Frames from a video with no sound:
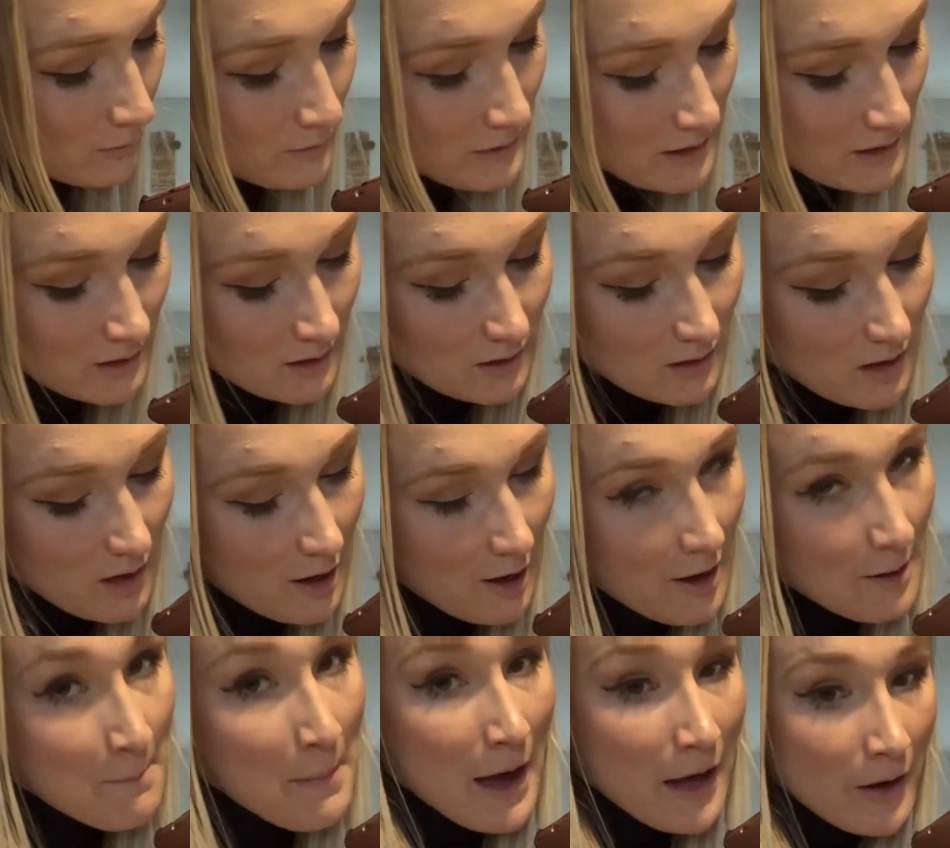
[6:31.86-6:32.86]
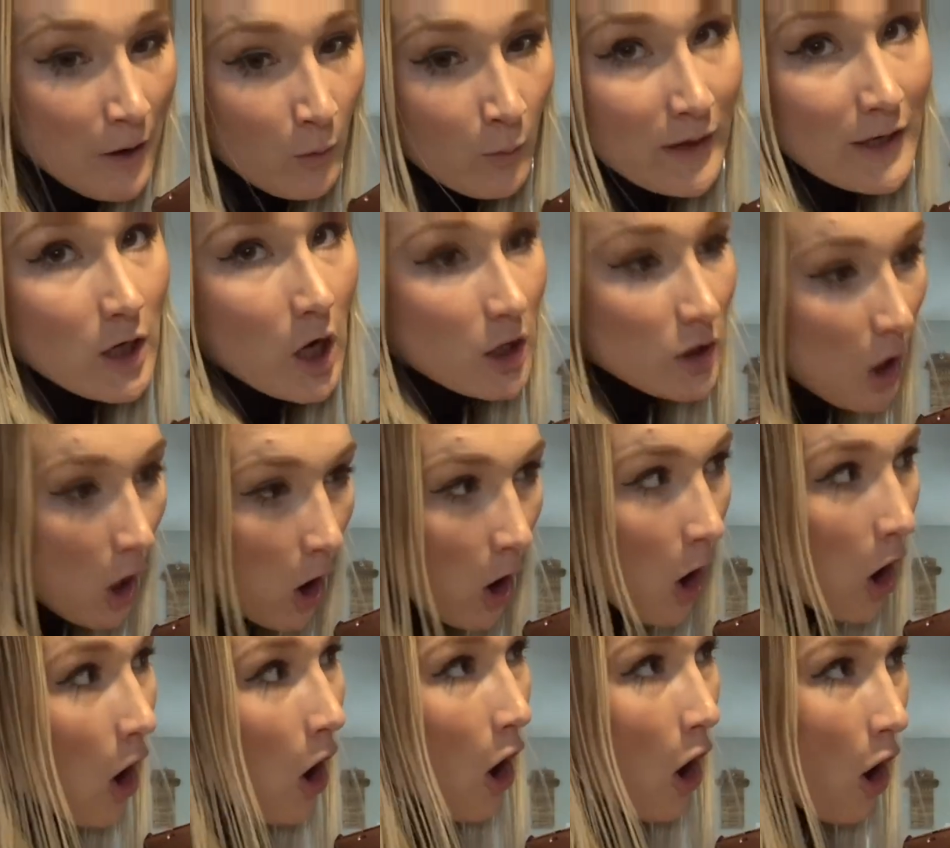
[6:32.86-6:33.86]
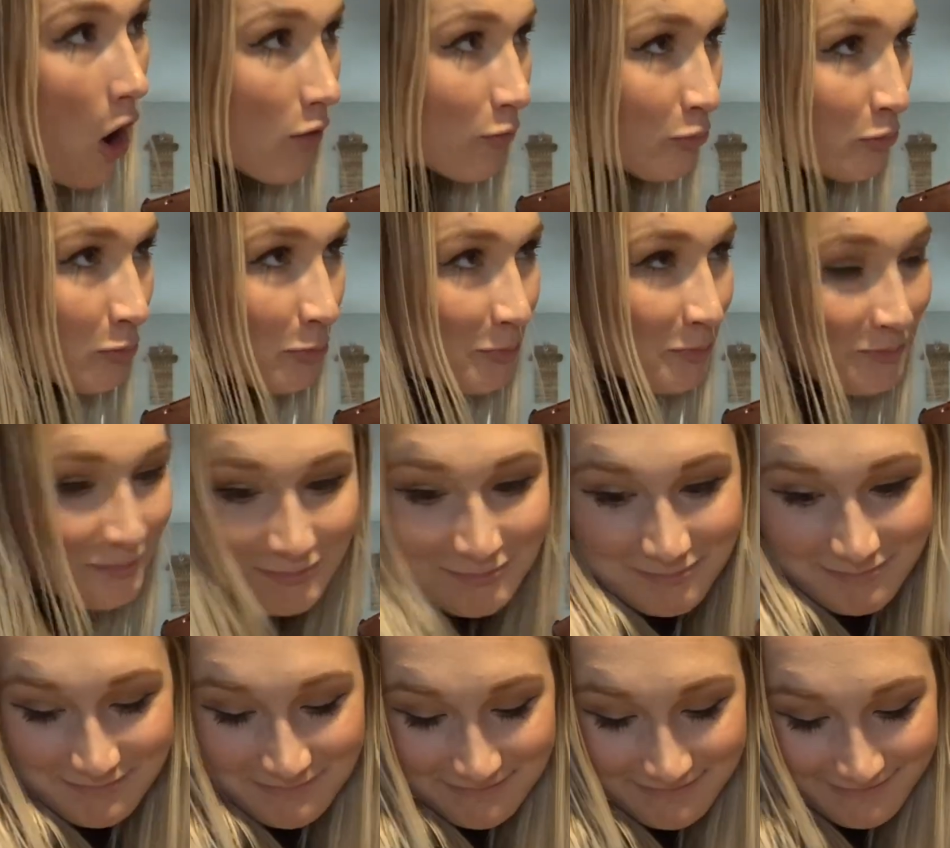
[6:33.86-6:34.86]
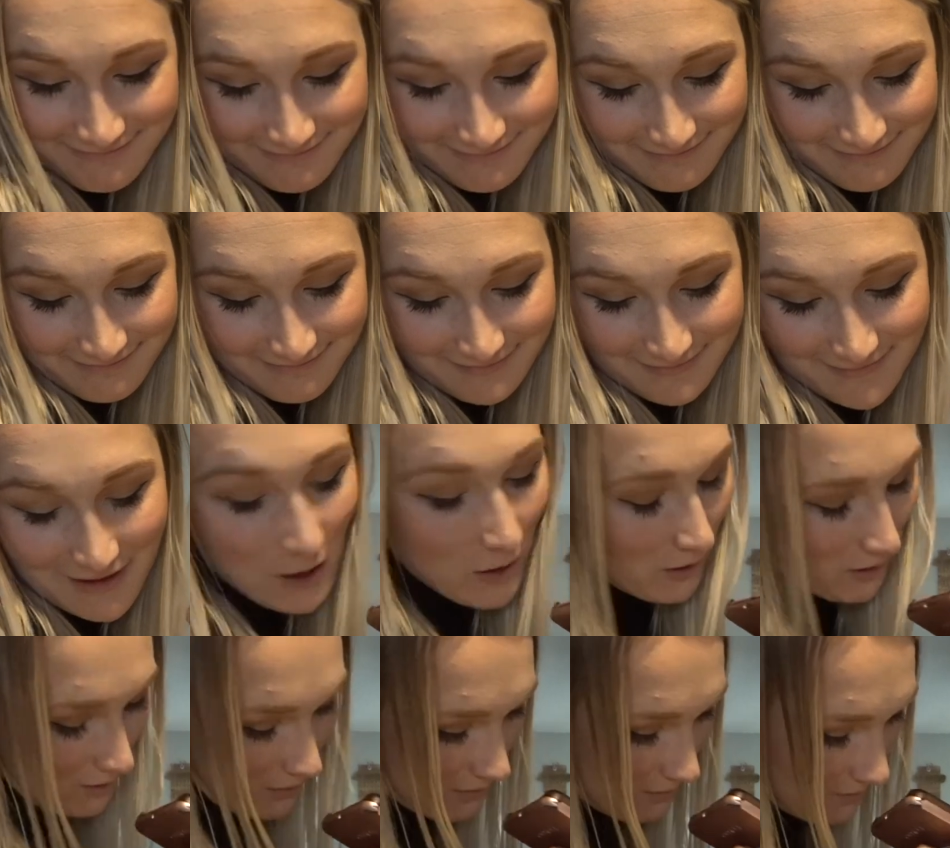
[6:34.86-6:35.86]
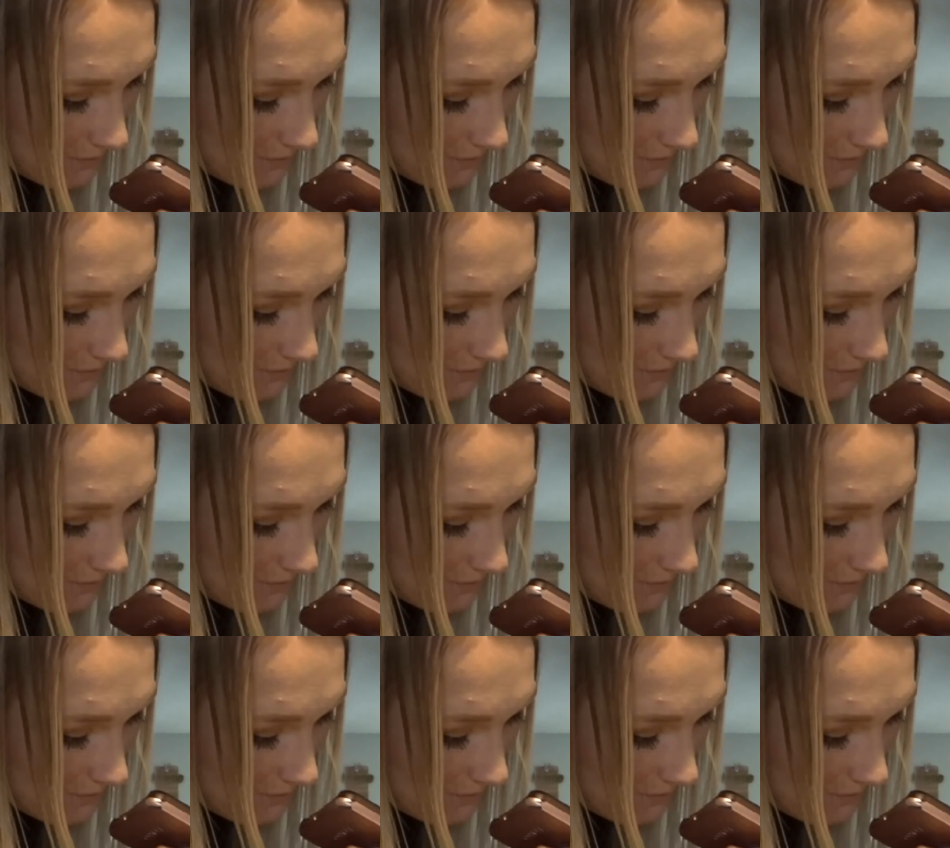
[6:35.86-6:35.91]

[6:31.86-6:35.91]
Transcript: a week. I'm sorry, it went on earlier this week. When did it go